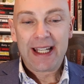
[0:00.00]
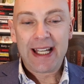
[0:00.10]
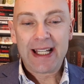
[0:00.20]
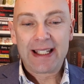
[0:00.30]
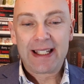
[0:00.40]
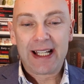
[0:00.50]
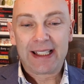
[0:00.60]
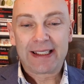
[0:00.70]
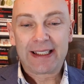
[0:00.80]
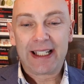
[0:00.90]
is
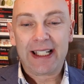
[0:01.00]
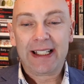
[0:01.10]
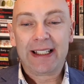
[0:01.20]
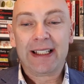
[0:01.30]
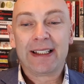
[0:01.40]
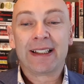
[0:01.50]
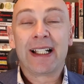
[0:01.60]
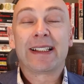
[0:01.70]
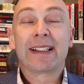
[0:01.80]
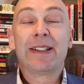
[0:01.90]
that, in the
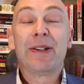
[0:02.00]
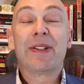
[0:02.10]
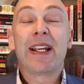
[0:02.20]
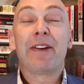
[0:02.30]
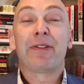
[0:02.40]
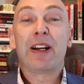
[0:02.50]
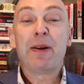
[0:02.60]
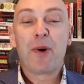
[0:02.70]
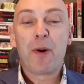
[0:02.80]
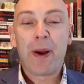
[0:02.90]
latest news here,
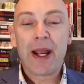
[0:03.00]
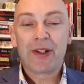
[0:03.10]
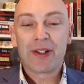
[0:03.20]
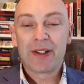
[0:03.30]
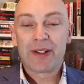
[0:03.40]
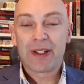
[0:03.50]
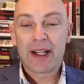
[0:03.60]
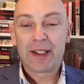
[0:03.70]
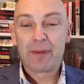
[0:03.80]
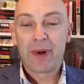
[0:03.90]
3 more patients
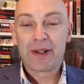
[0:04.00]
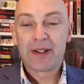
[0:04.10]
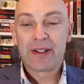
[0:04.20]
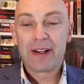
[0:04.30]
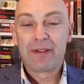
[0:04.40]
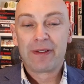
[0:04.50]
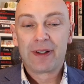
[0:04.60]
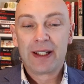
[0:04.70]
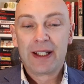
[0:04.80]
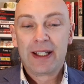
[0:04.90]
tested positive.
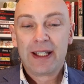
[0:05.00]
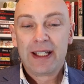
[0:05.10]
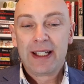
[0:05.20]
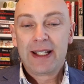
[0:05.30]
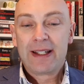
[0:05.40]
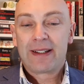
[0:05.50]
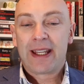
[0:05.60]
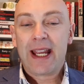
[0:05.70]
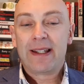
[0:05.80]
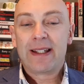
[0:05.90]

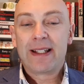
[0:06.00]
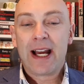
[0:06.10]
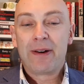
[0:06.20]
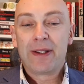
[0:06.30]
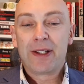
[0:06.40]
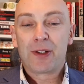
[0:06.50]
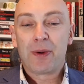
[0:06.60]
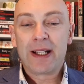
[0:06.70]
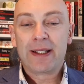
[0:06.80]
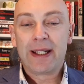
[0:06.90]
Cases now in the
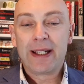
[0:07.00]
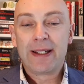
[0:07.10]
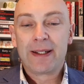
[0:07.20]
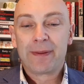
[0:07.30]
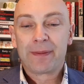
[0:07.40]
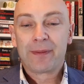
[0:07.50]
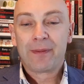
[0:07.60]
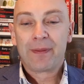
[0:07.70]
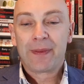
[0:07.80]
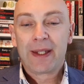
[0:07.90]
20s,
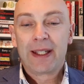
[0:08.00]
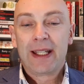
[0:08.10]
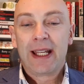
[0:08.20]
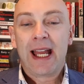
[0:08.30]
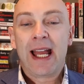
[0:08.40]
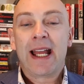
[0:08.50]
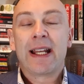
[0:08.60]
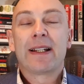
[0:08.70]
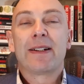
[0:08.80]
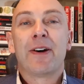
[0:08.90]

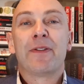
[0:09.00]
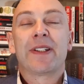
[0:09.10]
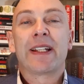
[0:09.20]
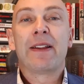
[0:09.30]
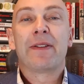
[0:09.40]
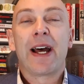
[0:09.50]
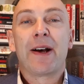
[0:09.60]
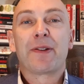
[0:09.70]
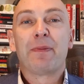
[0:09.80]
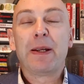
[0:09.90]
and over
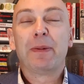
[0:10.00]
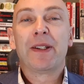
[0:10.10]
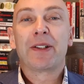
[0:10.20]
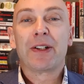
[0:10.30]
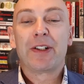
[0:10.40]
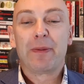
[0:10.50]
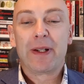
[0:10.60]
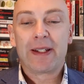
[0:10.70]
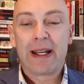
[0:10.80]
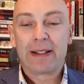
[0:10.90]
10,000 people in this country have
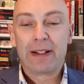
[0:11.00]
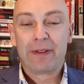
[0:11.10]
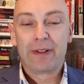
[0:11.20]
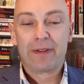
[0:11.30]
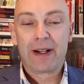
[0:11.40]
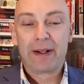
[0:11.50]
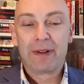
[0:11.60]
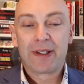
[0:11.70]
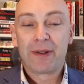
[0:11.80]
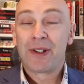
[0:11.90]
been tested for the
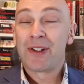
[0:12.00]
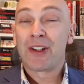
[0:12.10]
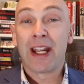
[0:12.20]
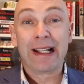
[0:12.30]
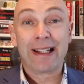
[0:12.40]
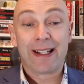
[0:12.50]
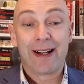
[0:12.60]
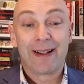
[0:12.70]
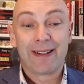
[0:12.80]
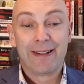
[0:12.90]
virus. So it's just getting
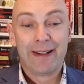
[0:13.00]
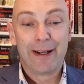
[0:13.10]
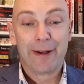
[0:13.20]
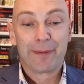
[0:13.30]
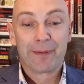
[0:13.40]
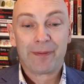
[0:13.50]
started here.